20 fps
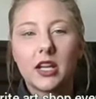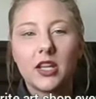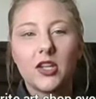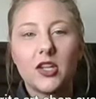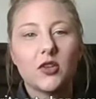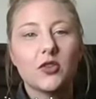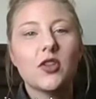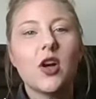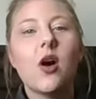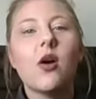
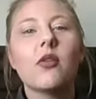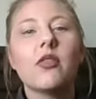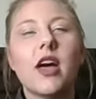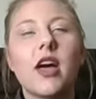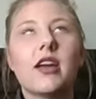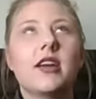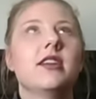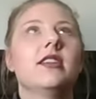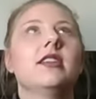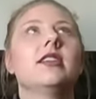you'll know
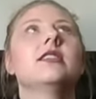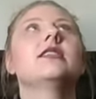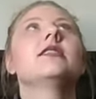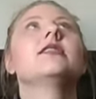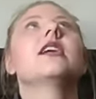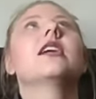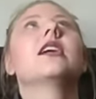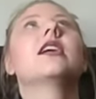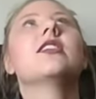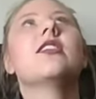that it is
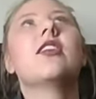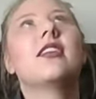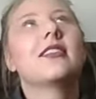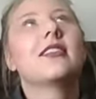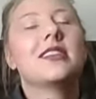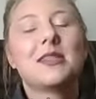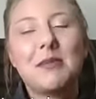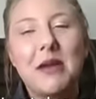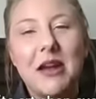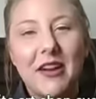like an
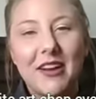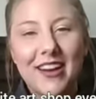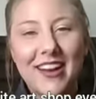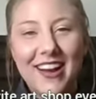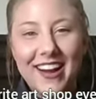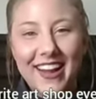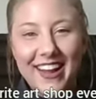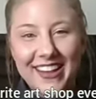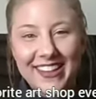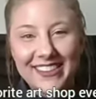artist
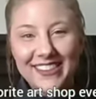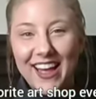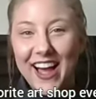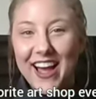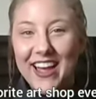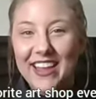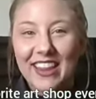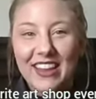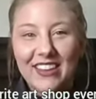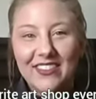paradise.
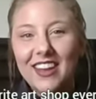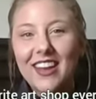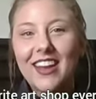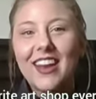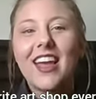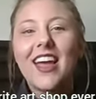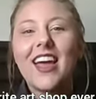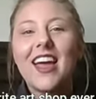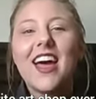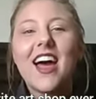I love it.
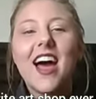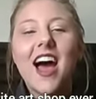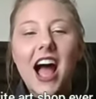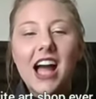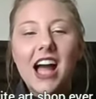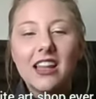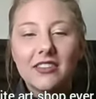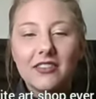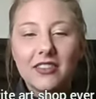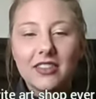
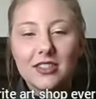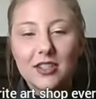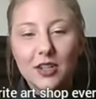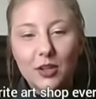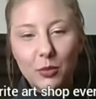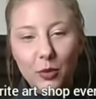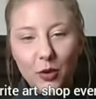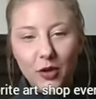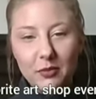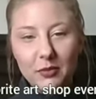I live in
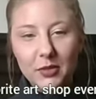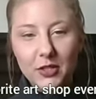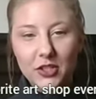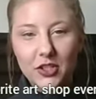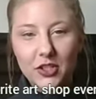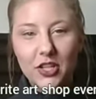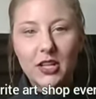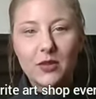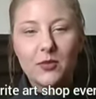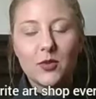Dearborn,
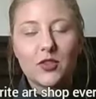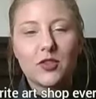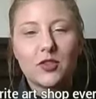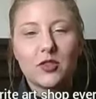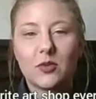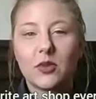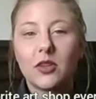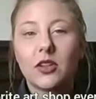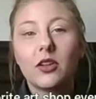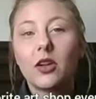Michigan, which is
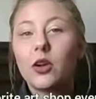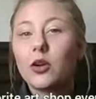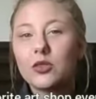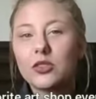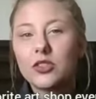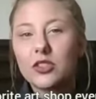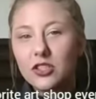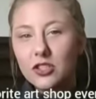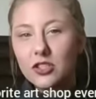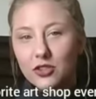really close
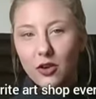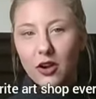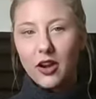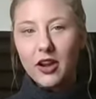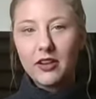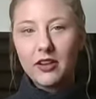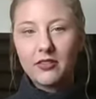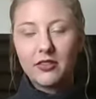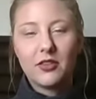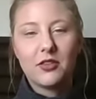to
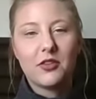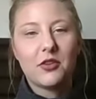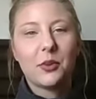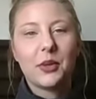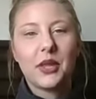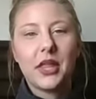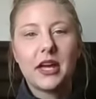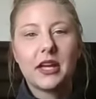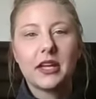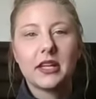Detroit, if you don't know where
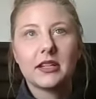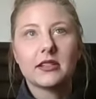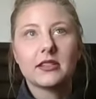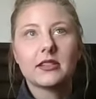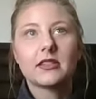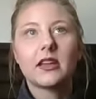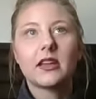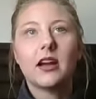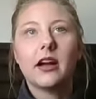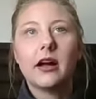that
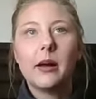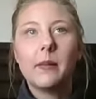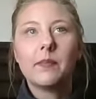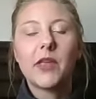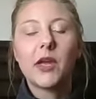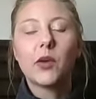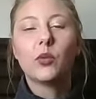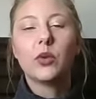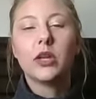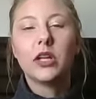is.
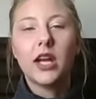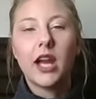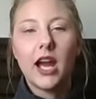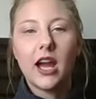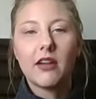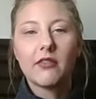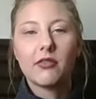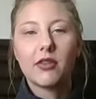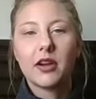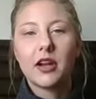And we
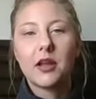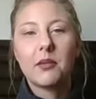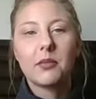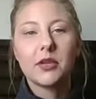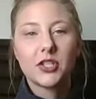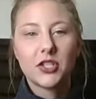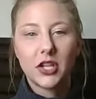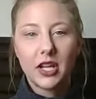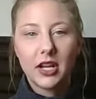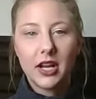have right on
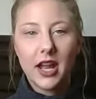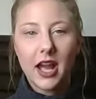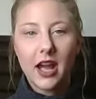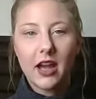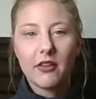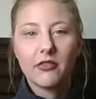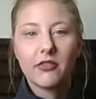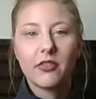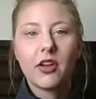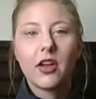Michigan
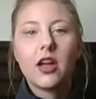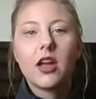Ave